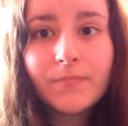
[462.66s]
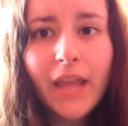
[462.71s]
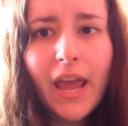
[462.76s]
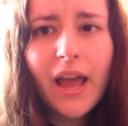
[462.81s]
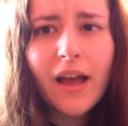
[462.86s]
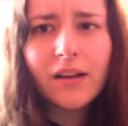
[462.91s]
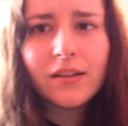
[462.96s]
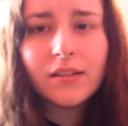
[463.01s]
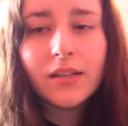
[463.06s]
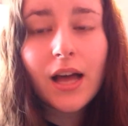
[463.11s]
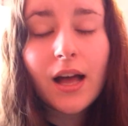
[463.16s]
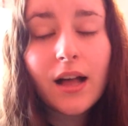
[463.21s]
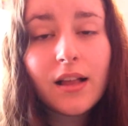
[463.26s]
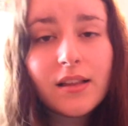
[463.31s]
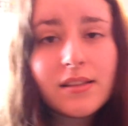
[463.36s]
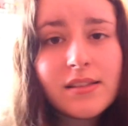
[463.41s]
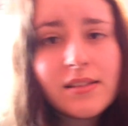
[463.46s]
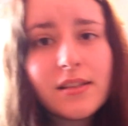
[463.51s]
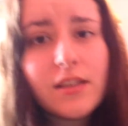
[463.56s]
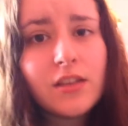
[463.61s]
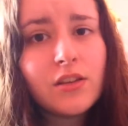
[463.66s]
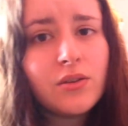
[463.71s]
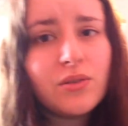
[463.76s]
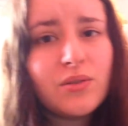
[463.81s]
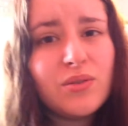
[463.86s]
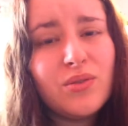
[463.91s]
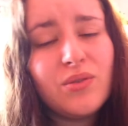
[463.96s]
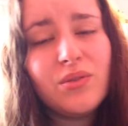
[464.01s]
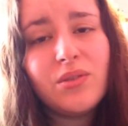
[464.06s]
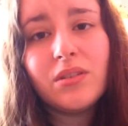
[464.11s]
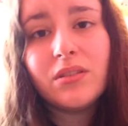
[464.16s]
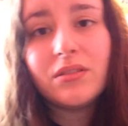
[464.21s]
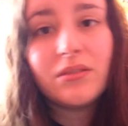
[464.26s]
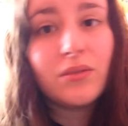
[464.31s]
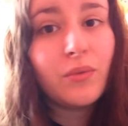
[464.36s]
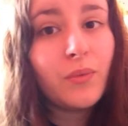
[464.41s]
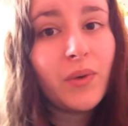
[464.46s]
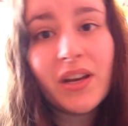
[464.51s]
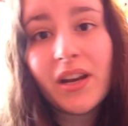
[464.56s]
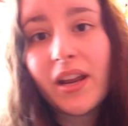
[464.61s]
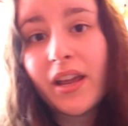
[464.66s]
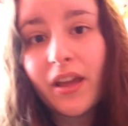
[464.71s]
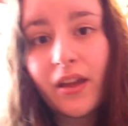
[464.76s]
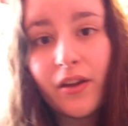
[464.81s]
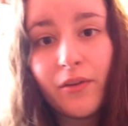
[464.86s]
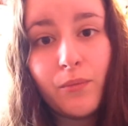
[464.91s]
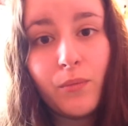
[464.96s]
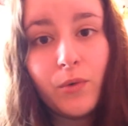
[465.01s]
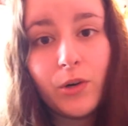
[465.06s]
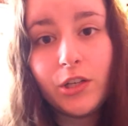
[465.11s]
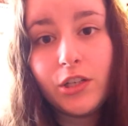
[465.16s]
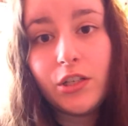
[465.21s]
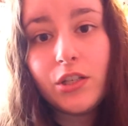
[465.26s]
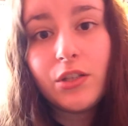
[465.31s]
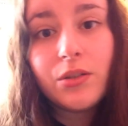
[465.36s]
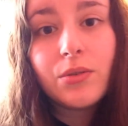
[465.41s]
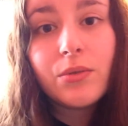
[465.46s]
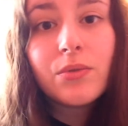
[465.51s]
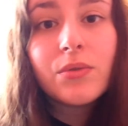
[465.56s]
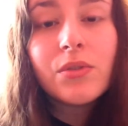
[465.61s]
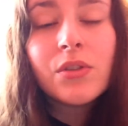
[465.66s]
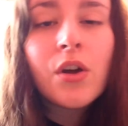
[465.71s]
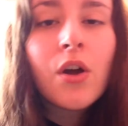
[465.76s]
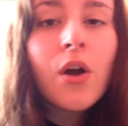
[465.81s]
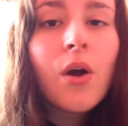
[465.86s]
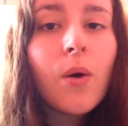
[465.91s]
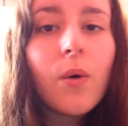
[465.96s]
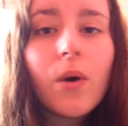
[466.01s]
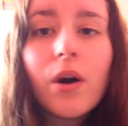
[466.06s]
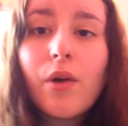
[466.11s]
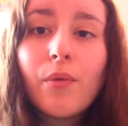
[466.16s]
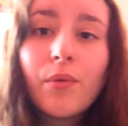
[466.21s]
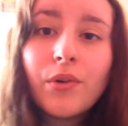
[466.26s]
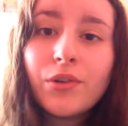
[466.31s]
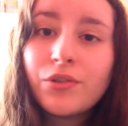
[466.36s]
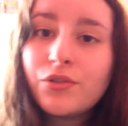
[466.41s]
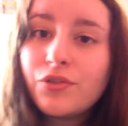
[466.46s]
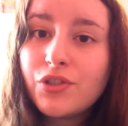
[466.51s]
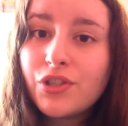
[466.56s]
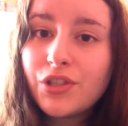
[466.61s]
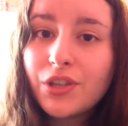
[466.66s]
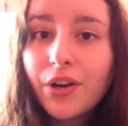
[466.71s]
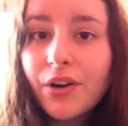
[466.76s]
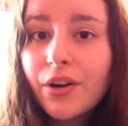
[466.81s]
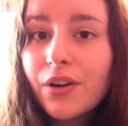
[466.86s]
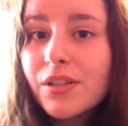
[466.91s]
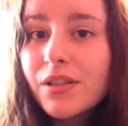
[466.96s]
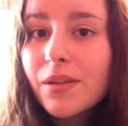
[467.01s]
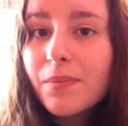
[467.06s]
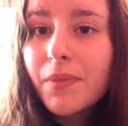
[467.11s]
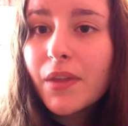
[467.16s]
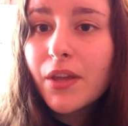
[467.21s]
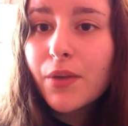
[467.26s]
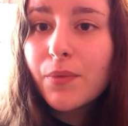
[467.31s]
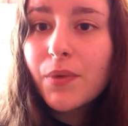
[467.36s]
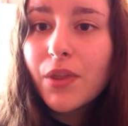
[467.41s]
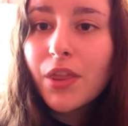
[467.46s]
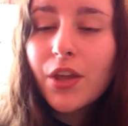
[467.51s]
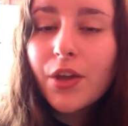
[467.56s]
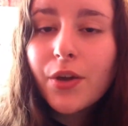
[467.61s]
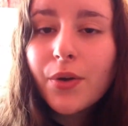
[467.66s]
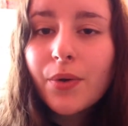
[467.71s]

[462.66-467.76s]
Yeah, I'll see you when I have more news or I want to share something with